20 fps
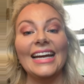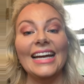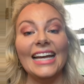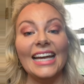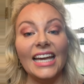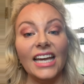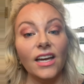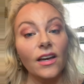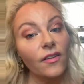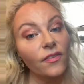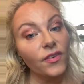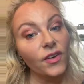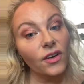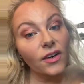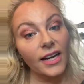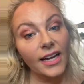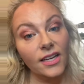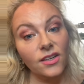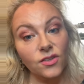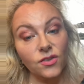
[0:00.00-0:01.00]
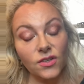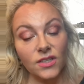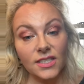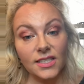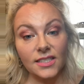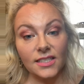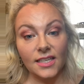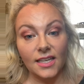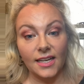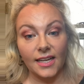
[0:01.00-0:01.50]
If you're
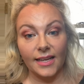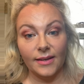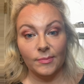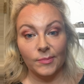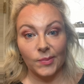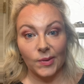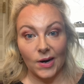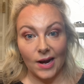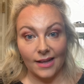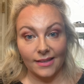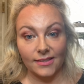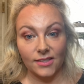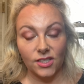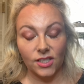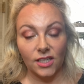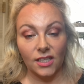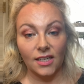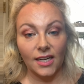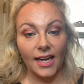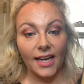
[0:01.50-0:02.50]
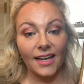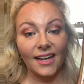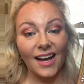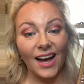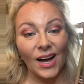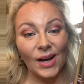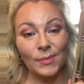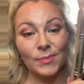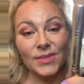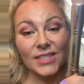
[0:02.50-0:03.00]
interested in bronzer, it
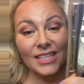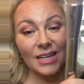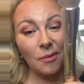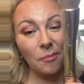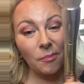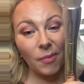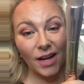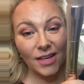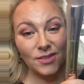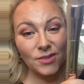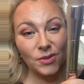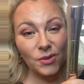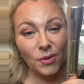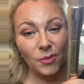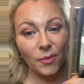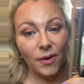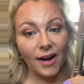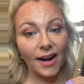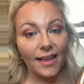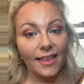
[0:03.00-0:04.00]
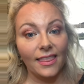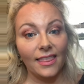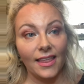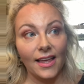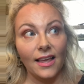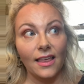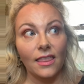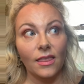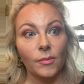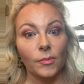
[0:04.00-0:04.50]
comes in a bundle where I
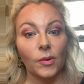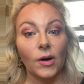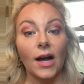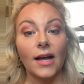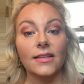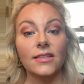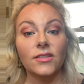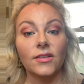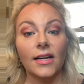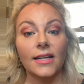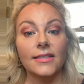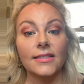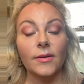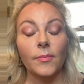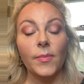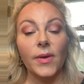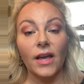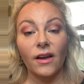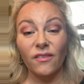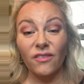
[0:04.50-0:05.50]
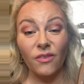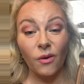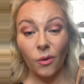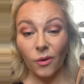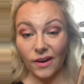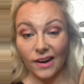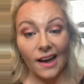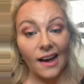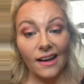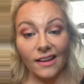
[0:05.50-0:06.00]
think the bronzer ends up being
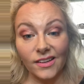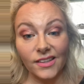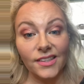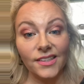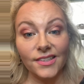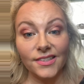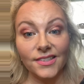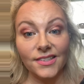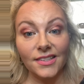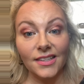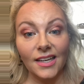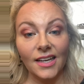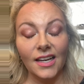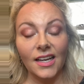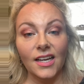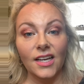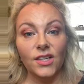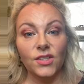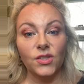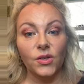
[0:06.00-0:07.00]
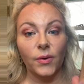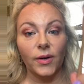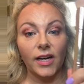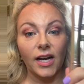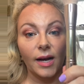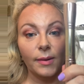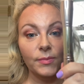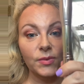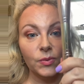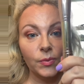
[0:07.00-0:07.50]
$4. So it
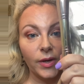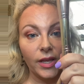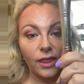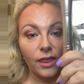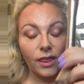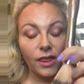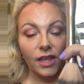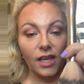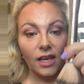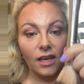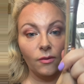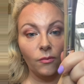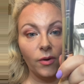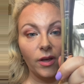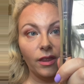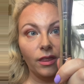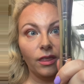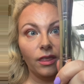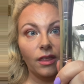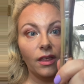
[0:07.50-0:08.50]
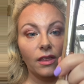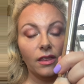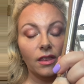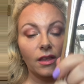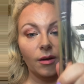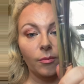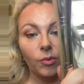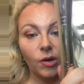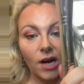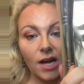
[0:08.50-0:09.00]
comes with the
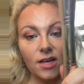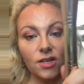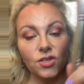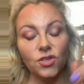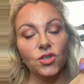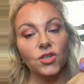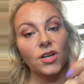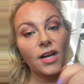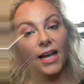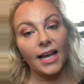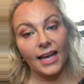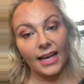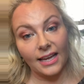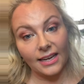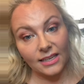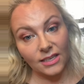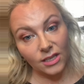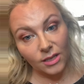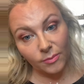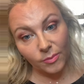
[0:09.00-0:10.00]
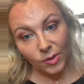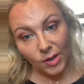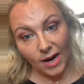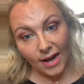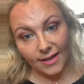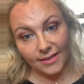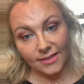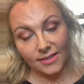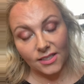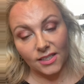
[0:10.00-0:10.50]
brush and the
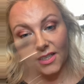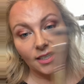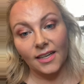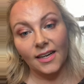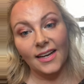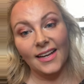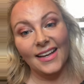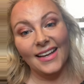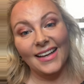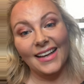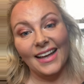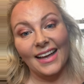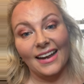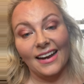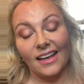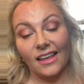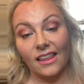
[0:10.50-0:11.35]
bronzer, and I